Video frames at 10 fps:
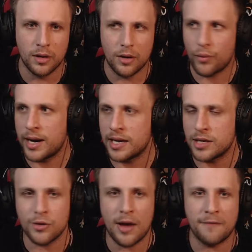where
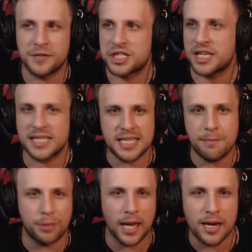you have 60
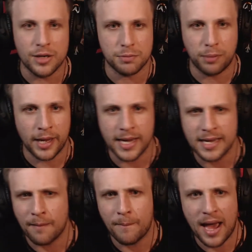players
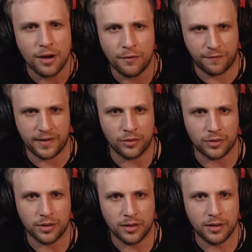playing in Battlefield?
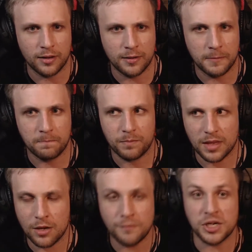
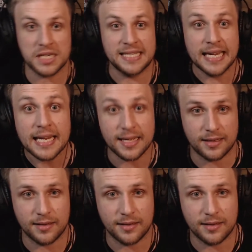You've just did it.